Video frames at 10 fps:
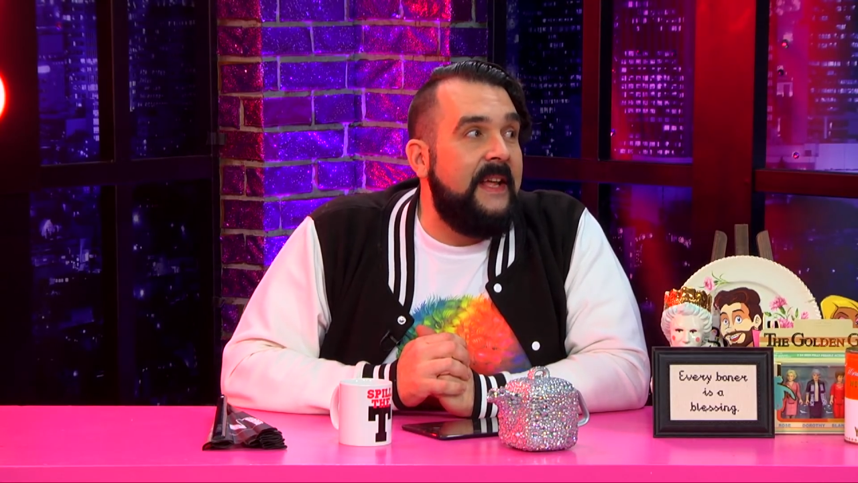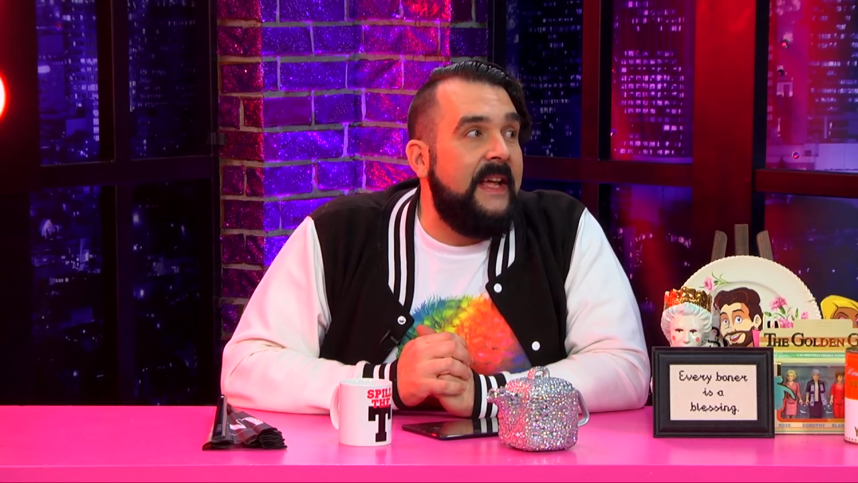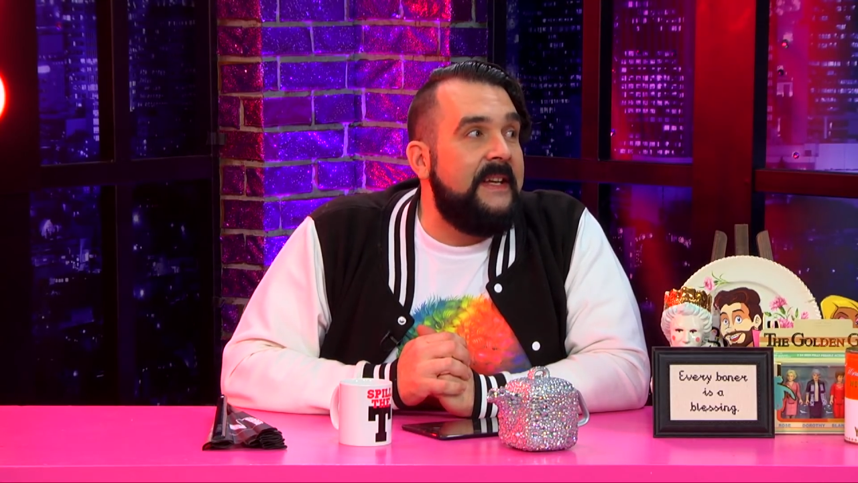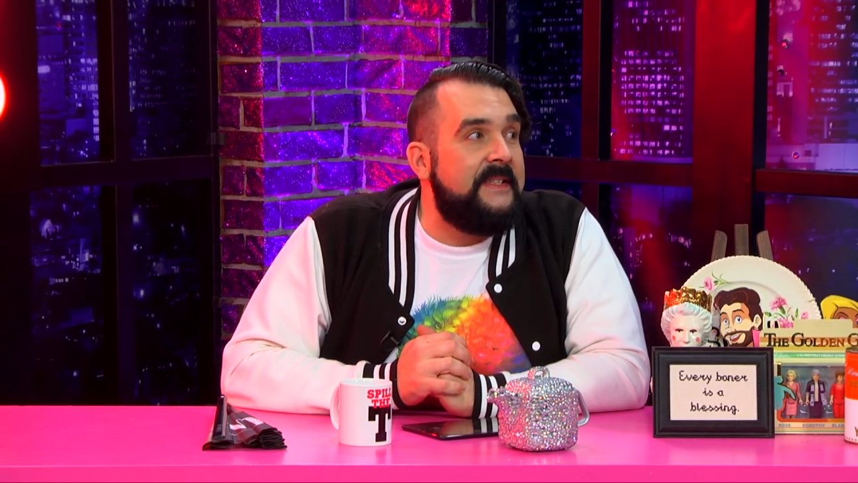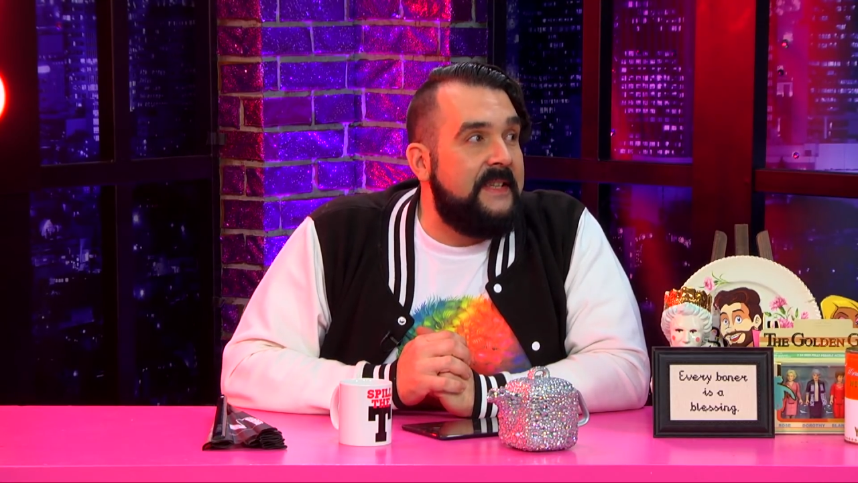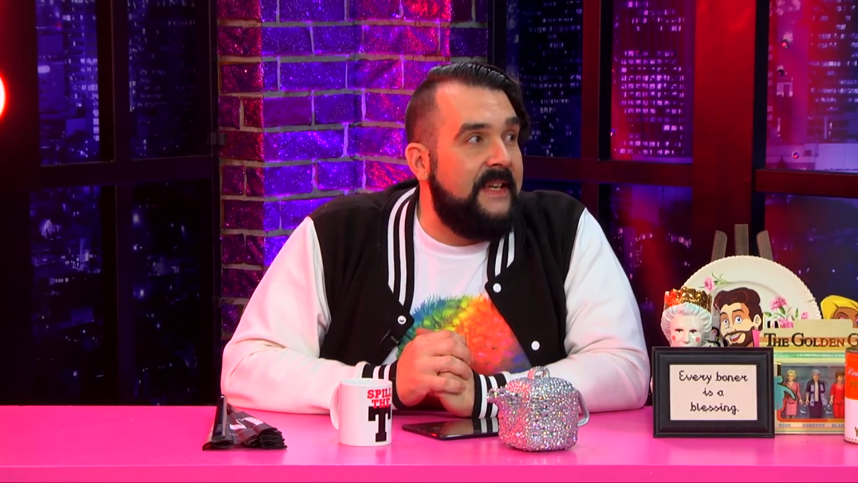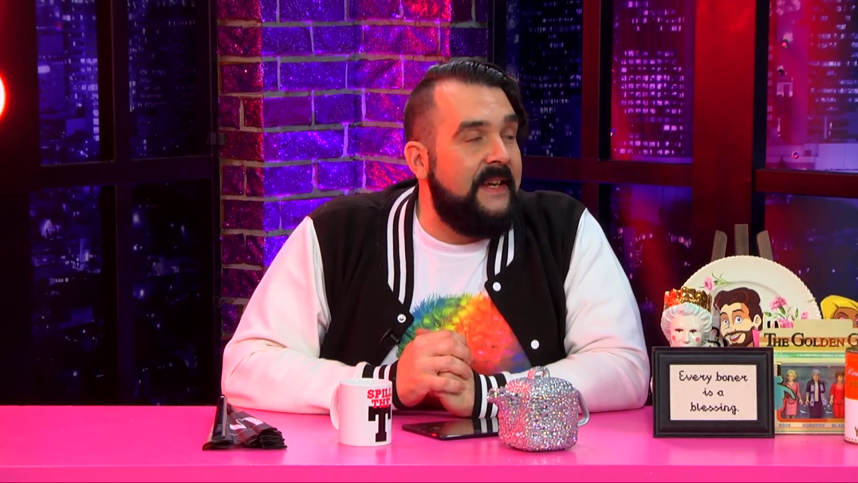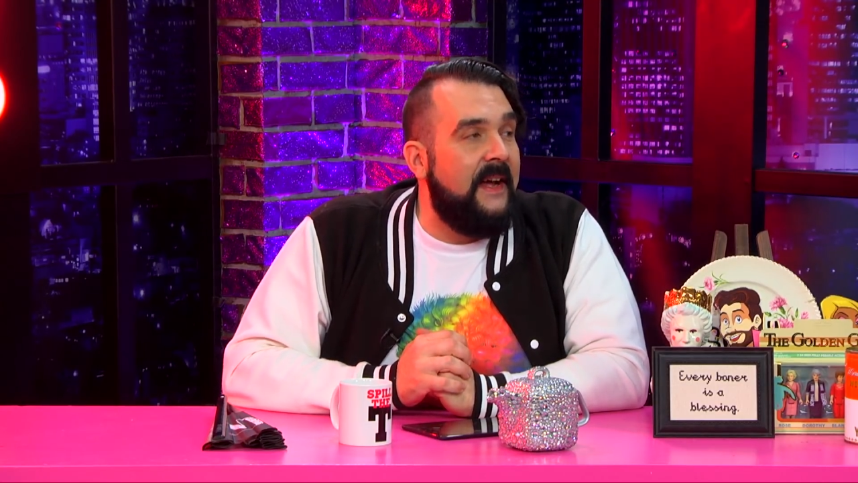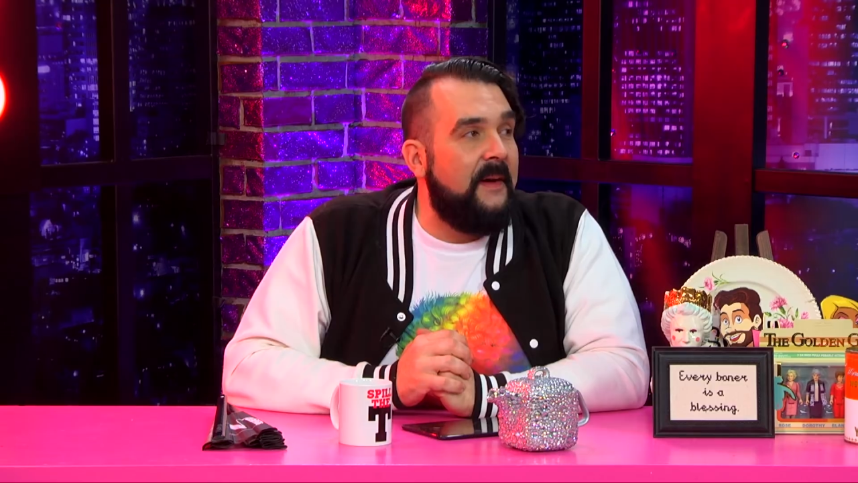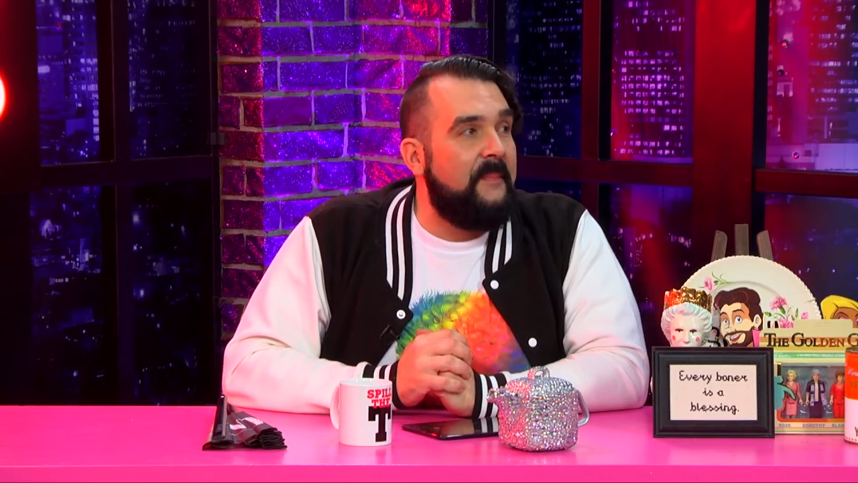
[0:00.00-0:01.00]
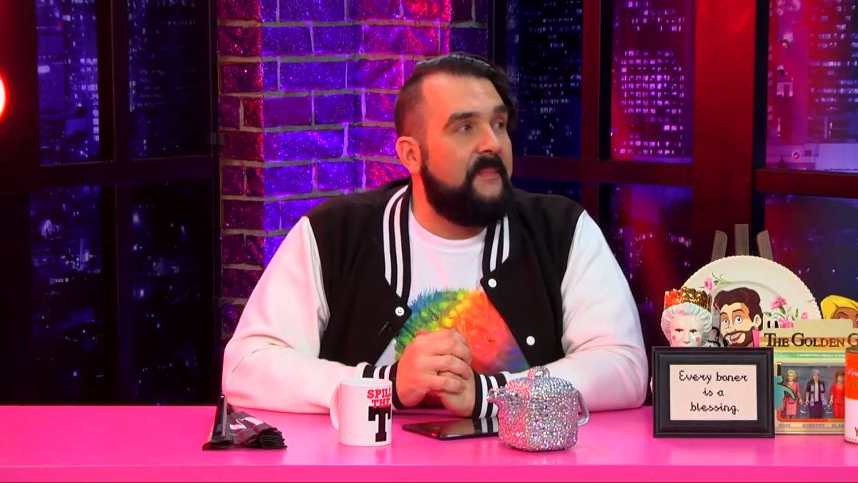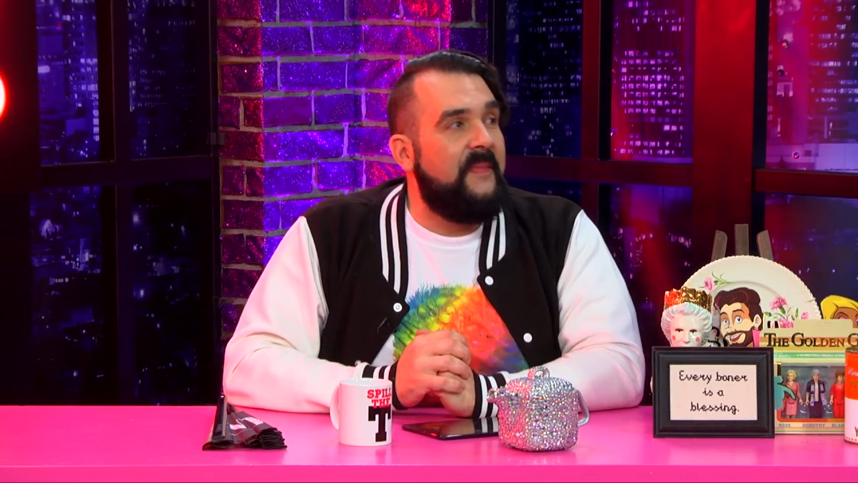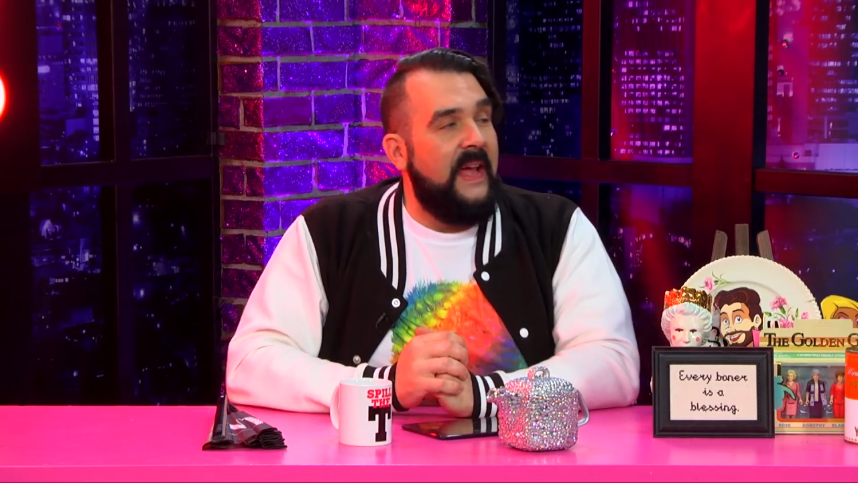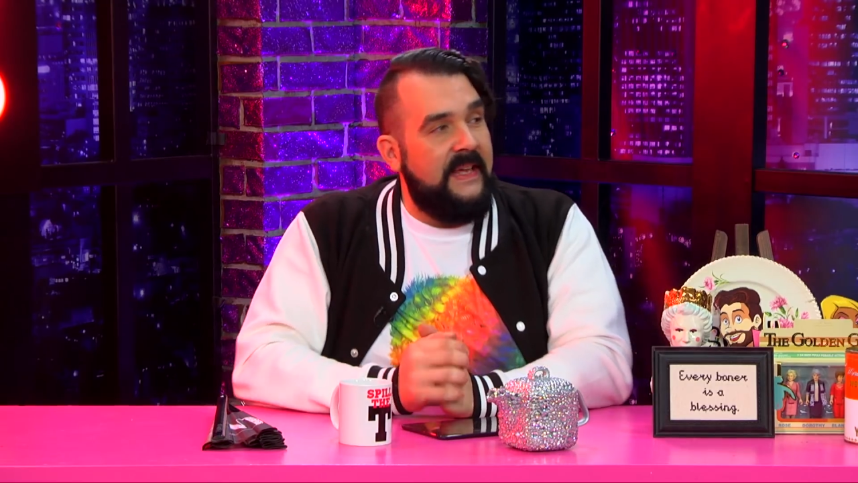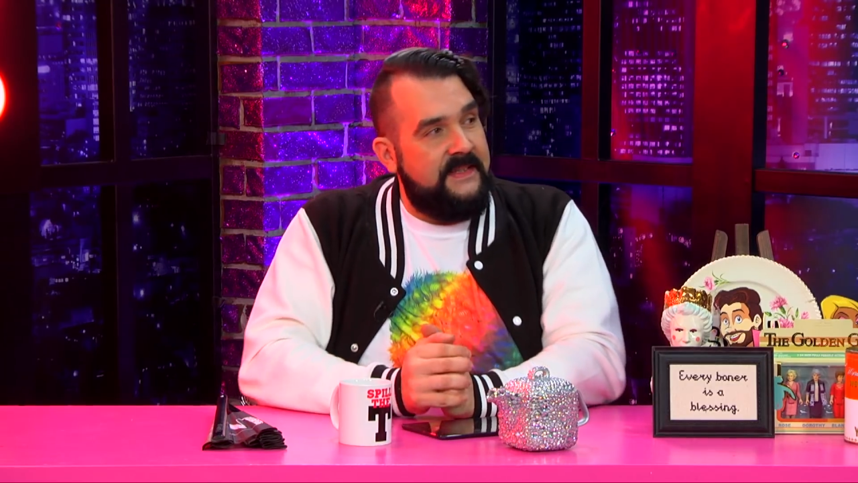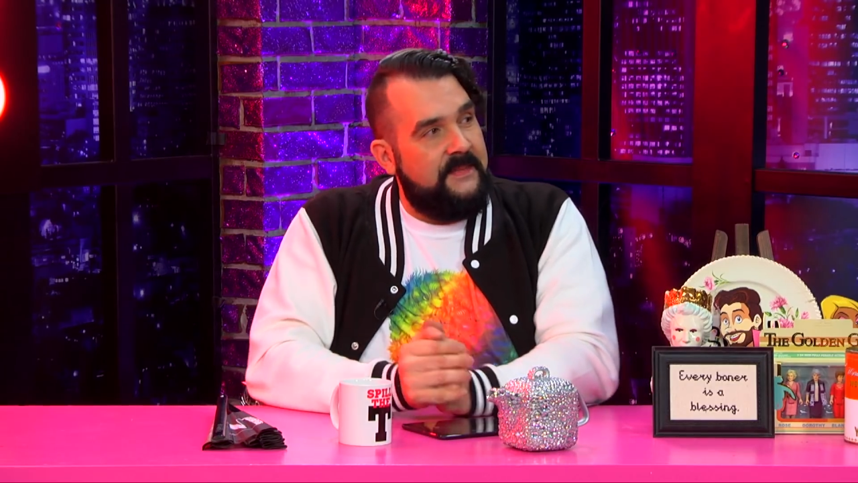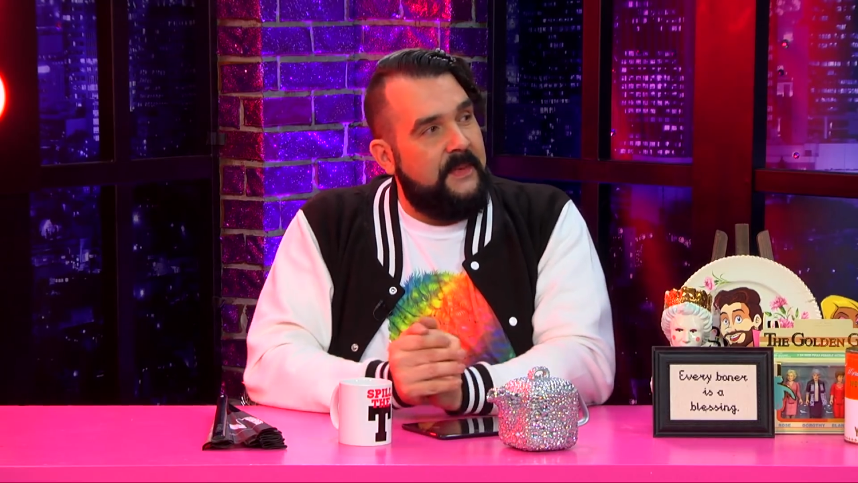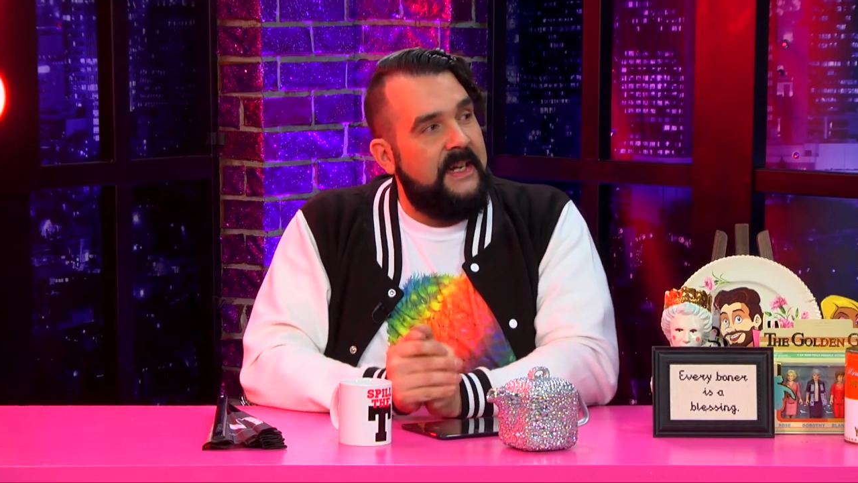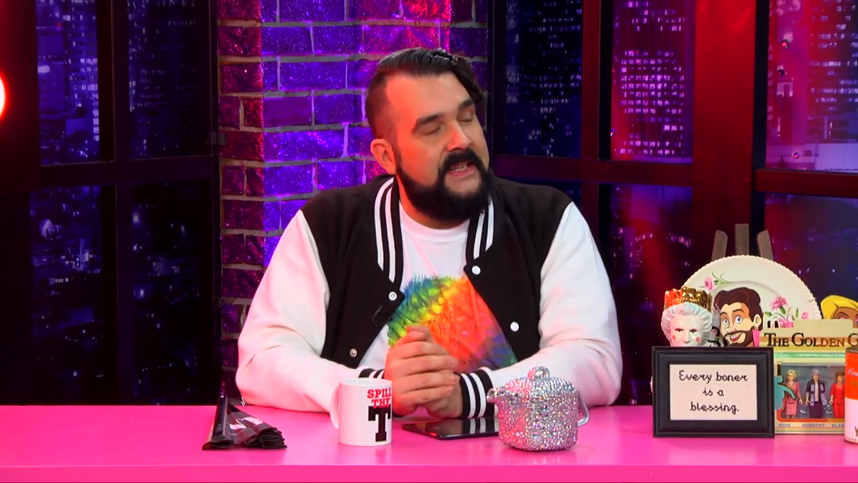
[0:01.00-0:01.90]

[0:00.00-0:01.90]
innocent face. What did he